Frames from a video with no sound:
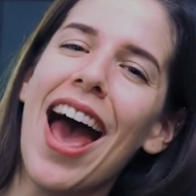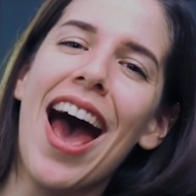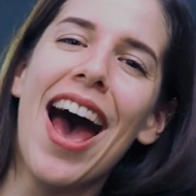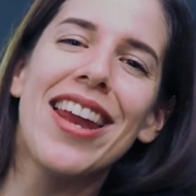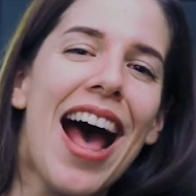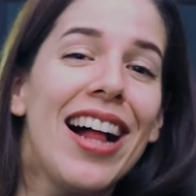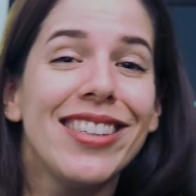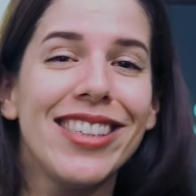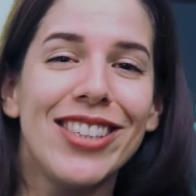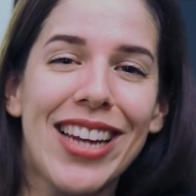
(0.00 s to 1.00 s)
and
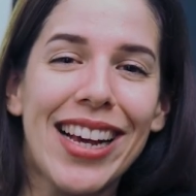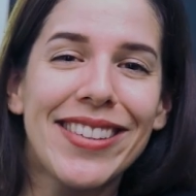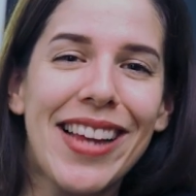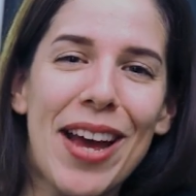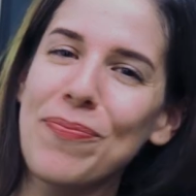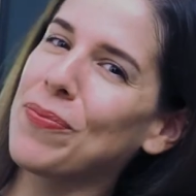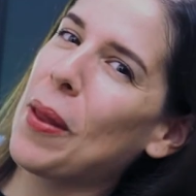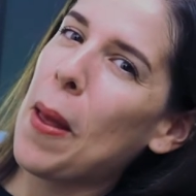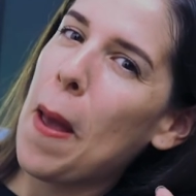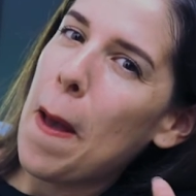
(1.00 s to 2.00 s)
I'll see you next time.
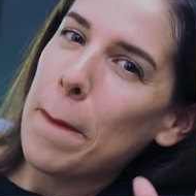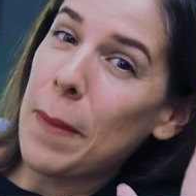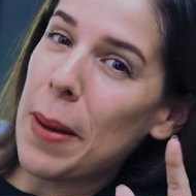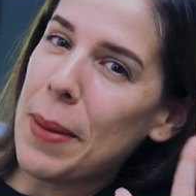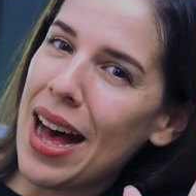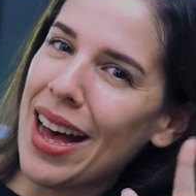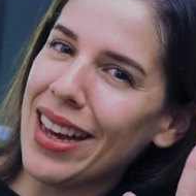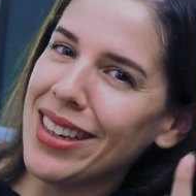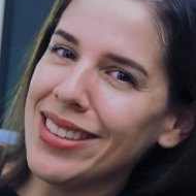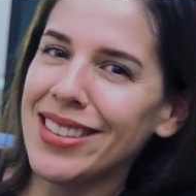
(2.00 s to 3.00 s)
Bye-bye!